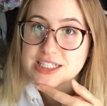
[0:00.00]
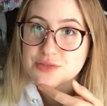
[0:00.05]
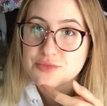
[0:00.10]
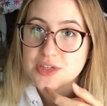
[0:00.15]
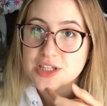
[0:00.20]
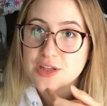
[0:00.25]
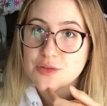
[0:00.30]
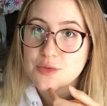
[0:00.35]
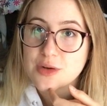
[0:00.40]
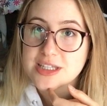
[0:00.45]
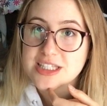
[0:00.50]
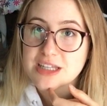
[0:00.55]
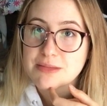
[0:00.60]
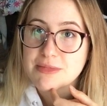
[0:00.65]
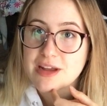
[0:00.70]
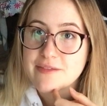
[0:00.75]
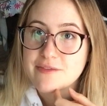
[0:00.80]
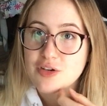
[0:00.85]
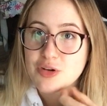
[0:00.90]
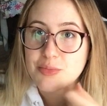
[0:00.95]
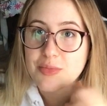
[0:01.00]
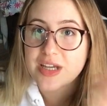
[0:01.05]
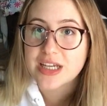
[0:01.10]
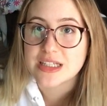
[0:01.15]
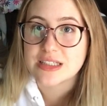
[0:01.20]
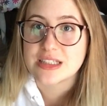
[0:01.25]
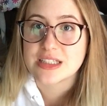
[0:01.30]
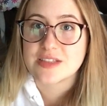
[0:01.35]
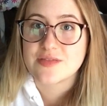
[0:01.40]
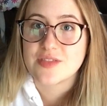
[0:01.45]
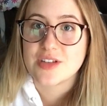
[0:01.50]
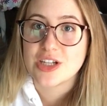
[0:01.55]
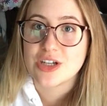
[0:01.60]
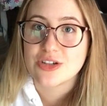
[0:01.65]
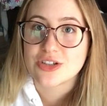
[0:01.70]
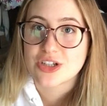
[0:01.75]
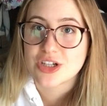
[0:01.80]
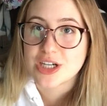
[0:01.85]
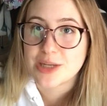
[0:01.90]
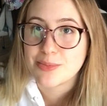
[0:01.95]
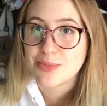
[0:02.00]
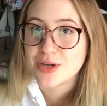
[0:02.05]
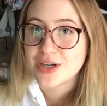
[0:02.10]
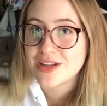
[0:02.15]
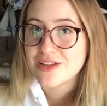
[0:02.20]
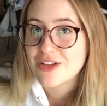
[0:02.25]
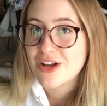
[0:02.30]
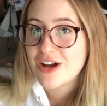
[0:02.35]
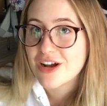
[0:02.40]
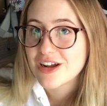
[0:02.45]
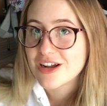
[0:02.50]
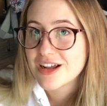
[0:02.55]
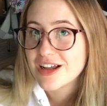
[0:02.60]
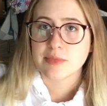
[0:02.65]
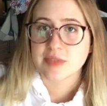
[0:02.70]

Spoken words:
and read the ones on my phone because this video is already pretty long.